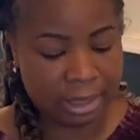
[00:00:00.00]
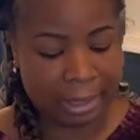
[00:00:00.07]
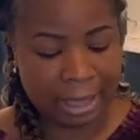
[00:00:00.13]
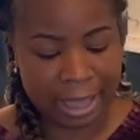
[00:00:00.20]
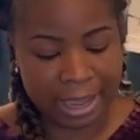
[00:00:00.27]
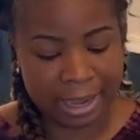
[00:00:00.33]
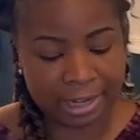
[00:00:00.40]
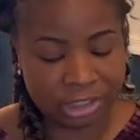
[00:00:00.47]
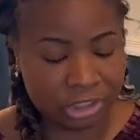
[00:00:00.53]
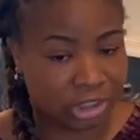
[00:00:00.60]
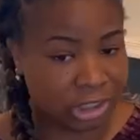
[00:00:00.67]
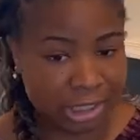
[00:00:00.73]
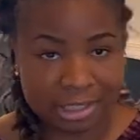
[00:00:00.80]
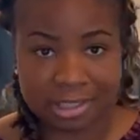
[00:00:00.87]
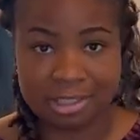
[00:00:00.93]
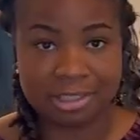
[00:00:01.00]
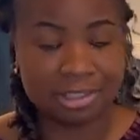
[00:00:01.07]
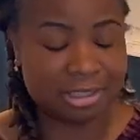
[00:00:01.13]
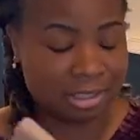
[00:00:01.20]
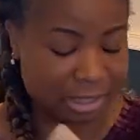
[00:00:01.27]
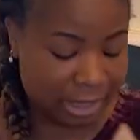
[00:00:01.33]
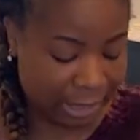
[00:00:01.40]
I
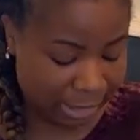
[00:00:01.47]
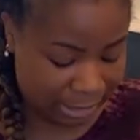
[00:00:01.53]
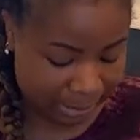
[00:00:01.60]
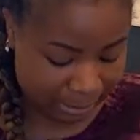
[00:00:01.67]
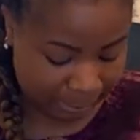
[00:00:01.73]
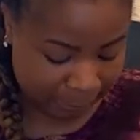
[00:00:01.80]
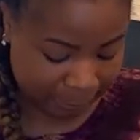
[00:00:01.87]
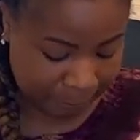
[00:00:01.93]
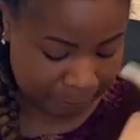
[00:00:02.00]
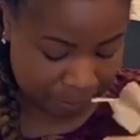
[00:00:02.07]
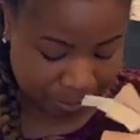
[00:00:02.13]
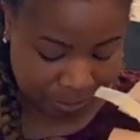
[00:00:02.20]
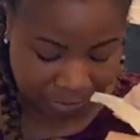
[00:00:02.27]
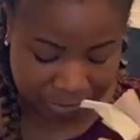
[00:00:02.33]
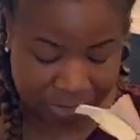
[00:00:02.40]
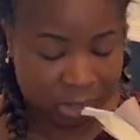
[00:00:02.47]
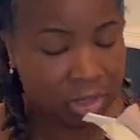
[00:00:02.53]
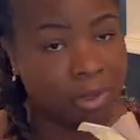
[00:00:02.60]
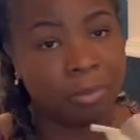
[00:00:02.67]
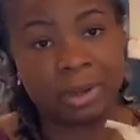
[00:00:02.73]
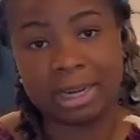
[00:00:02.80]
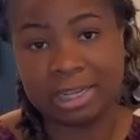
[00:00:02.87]
just, like,
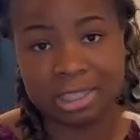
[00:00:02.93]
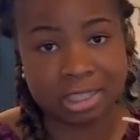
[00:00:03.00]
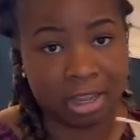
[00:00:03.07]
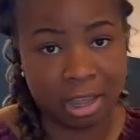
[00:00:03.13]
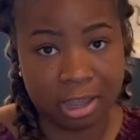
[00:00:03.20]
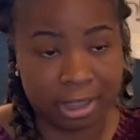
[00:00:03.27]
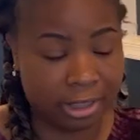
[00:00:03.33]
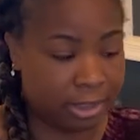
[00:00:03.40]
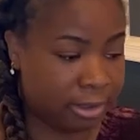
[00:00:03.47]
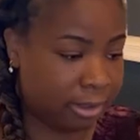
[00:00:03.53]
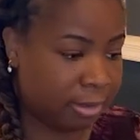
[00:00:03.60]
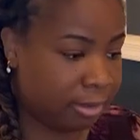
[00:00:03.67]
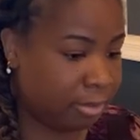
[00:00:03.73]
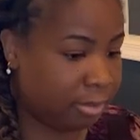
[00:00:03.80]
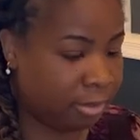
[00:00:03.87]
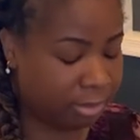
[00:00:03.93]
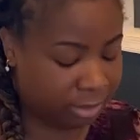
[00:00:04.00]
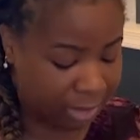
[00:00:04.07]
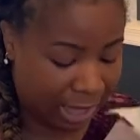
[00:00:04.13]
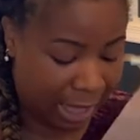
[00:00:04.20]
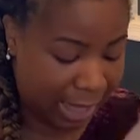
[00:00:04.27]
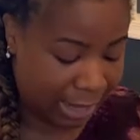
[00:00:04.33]
when I saw them,
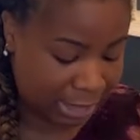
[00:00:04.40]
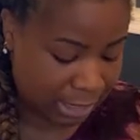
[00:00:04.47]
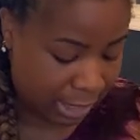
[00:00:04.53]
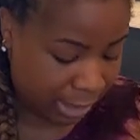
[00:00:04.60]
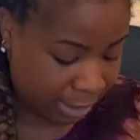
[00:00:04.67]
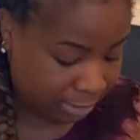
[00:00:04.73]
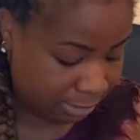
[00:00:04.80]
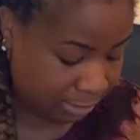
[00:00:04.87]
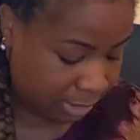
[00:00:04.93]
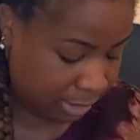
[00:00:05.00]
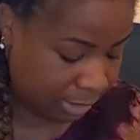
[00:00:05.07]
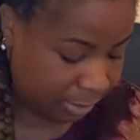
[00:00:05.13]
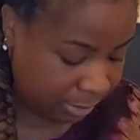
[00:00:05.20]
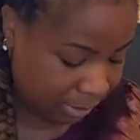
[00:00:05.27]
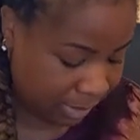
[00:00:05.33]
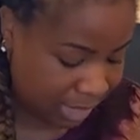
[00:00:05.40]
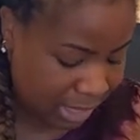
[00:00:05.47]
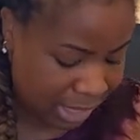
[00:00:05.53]
I had to have them.